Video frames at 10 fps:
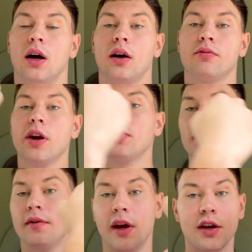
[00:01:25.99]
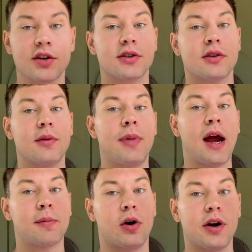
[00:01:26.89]
radial deviation, so the
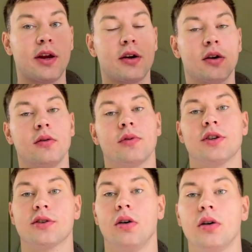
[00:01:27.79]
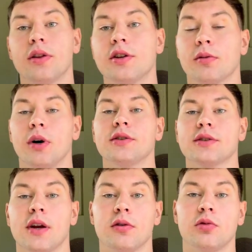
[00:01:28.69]
back part here, which is these are muscles
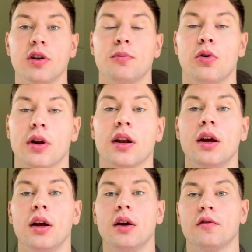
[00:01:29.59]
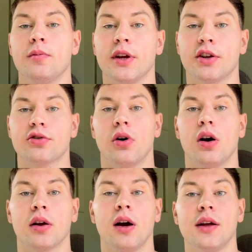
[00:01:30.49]
that are really important for being
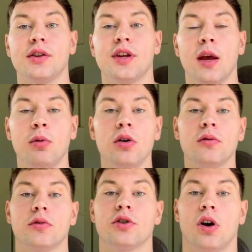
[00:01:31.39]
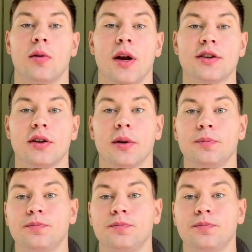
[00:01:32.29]
strong on the table when you're arm wrestling.